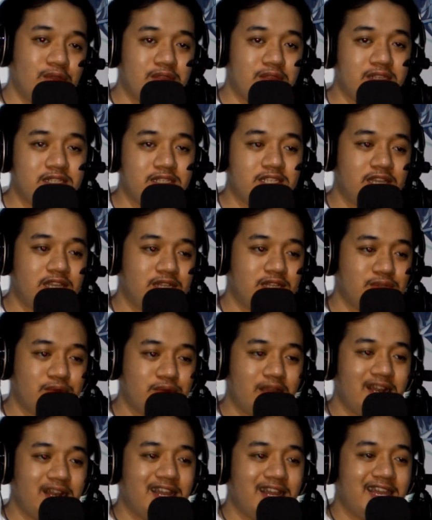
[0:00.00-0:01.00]
on this genre.
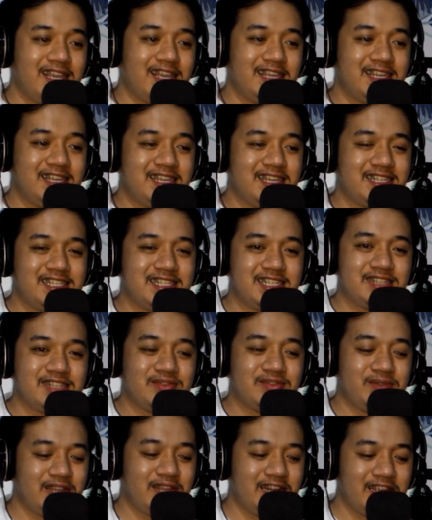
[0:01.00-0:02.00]
Like, it's just
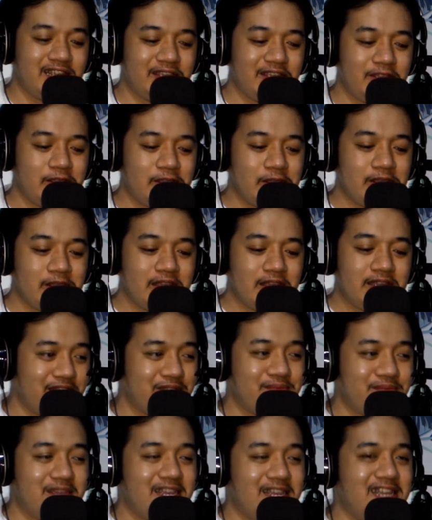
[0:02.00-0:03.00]
really great,
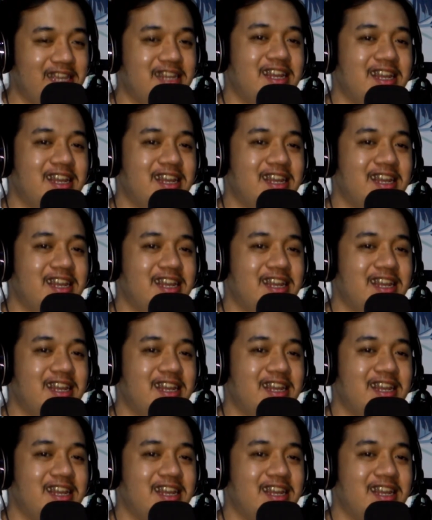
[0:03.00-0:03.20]
man.